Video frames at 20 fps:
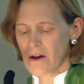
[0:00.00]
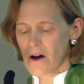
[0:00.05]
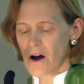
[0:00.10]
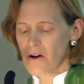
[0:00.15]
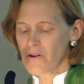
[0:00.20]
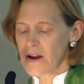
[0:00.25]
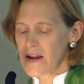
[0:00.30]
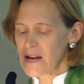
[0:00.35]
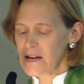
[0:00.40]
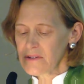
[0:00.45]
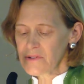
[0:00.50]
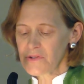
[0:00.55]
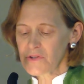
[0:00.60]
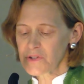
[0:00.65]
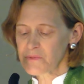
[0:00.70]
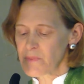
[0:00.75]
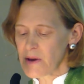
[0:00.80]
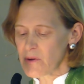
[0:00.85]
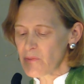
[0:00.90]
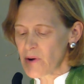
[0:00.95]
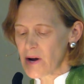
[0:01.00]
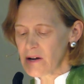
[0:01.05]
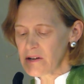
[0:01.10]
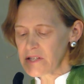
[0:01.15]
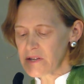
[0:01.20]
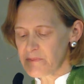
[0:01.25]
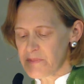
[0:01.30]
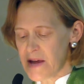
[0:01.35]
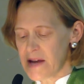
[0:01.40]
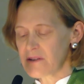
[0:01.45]
Our answers may well
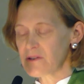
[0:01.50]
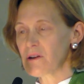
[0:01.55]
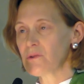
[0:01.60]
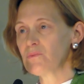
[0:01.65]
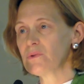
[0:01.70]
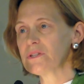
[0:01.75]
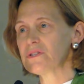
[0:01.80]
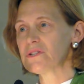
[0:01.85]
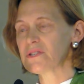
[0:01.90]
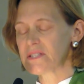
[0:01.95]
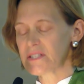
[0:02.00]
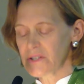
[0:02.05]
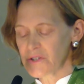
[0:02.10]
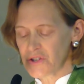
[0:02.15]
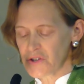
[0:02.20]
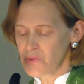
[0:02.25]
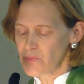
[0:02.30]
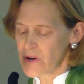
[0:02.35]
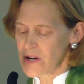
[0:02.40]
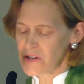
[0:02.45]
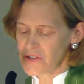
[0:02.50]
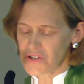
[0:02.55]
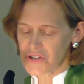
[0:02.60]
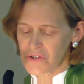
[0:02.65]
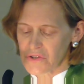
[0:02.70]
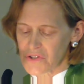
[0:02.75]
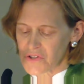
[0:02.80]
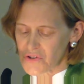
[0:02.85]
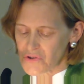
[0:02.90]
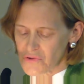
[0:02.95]
depend on which
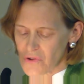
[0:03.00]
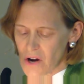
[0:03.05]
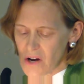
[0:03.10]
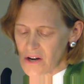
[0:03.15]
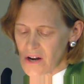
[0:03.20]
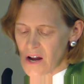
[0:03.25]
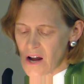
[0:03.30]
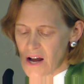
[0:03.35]
situation struck